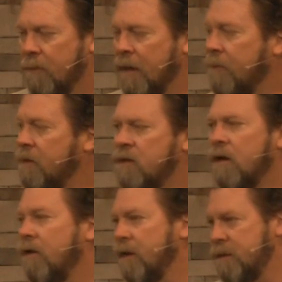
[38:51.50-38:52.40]
I'm
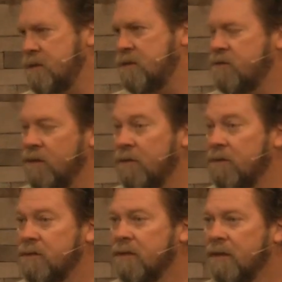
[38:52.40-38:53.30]
encouraged,
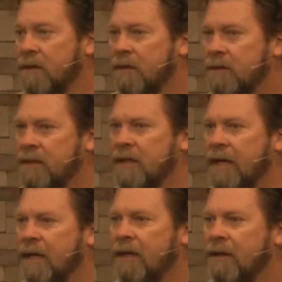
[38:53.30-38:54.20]
church,
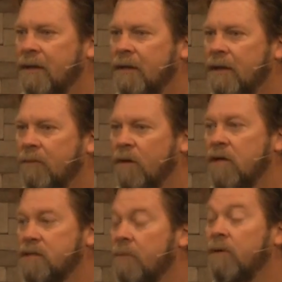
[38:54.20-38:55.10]
today,
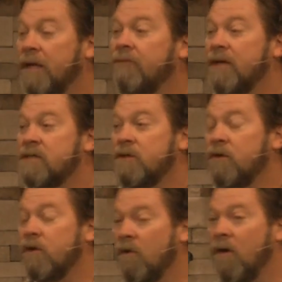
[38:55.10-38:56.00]
because I believe that's who
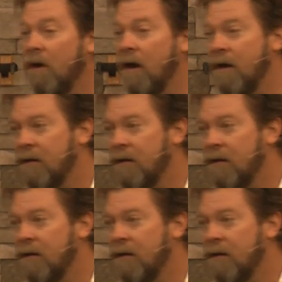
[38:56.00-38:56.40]
you are.